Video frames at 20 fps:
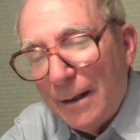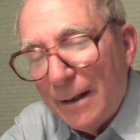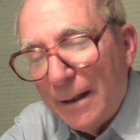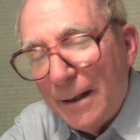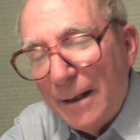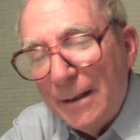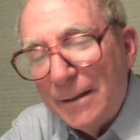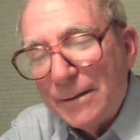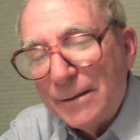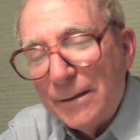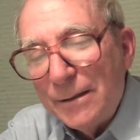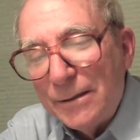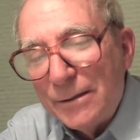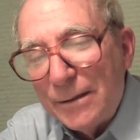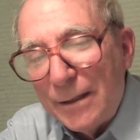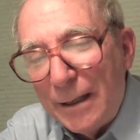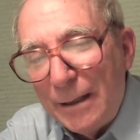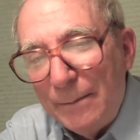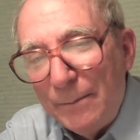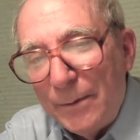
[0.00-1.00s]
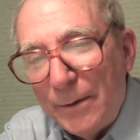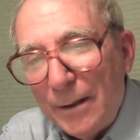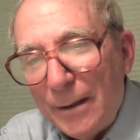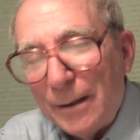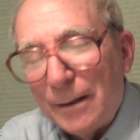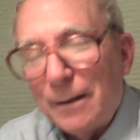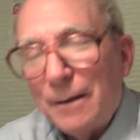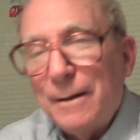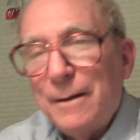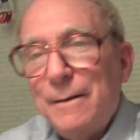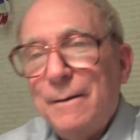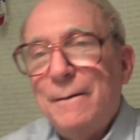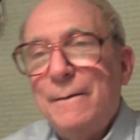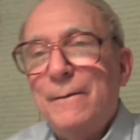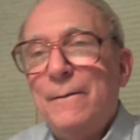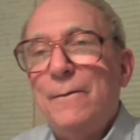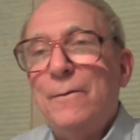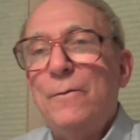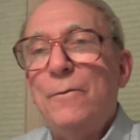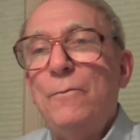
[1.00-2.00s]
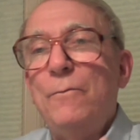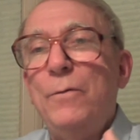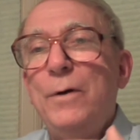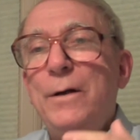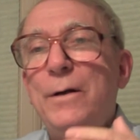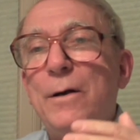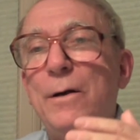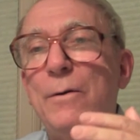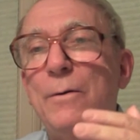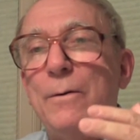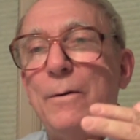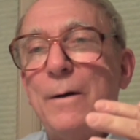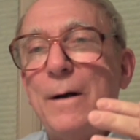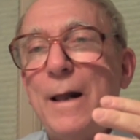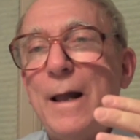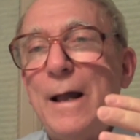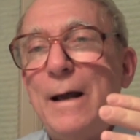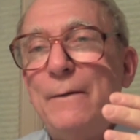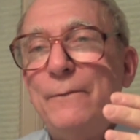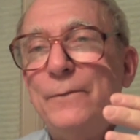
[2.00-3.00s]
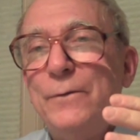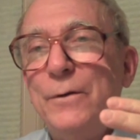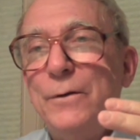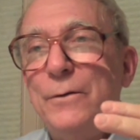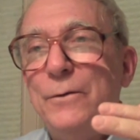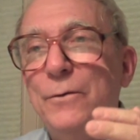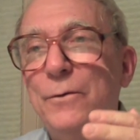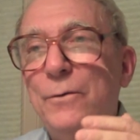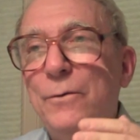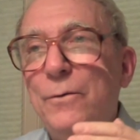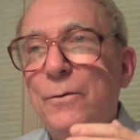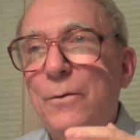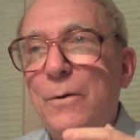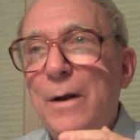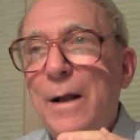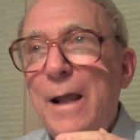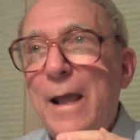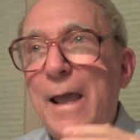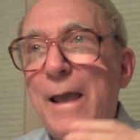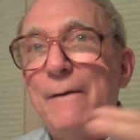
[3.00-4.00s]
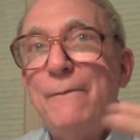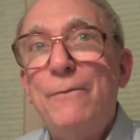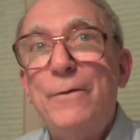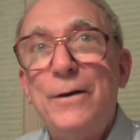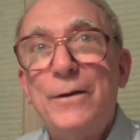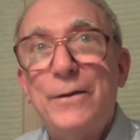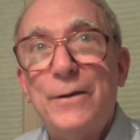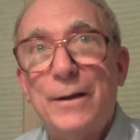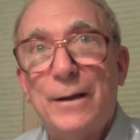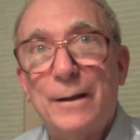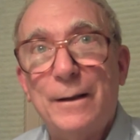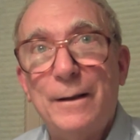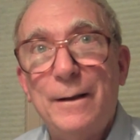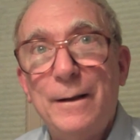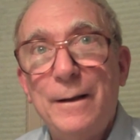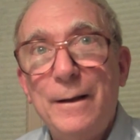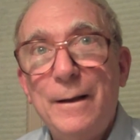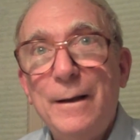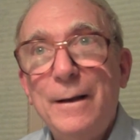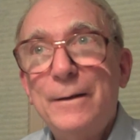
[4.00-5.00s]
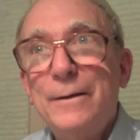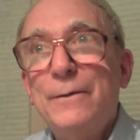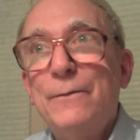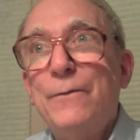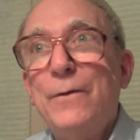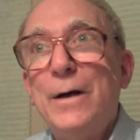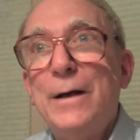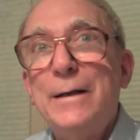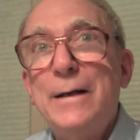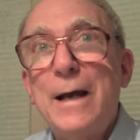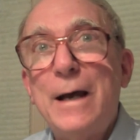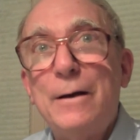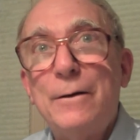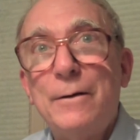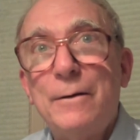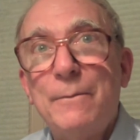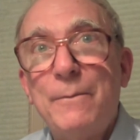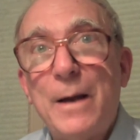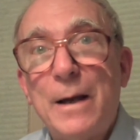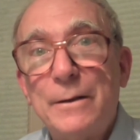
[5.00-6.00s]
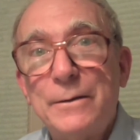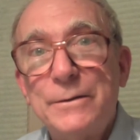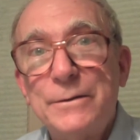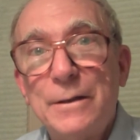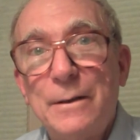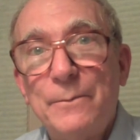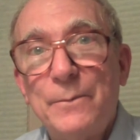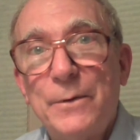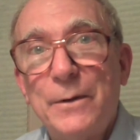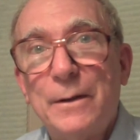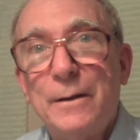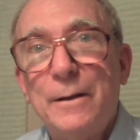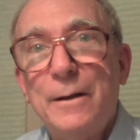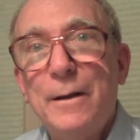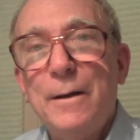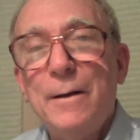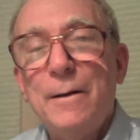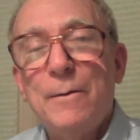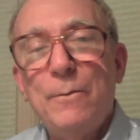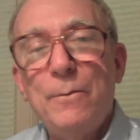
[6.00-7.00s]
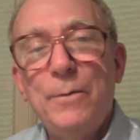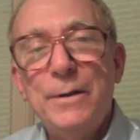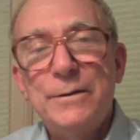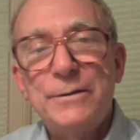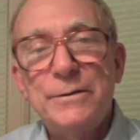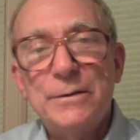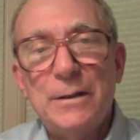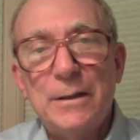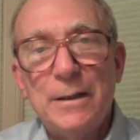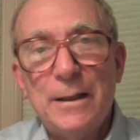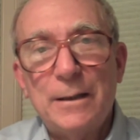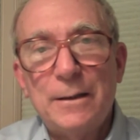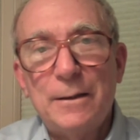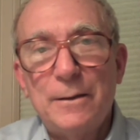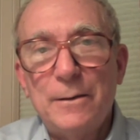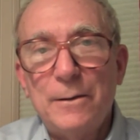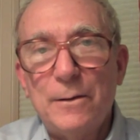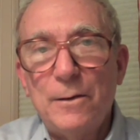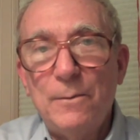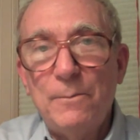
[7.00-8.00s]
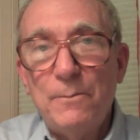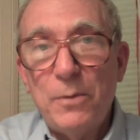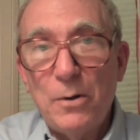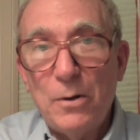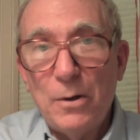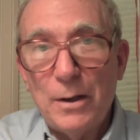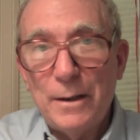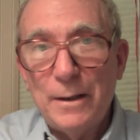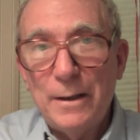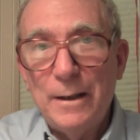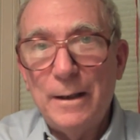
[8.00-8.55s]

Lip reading: It's the same thing. We don't have to do everything to find out about something. We select a part.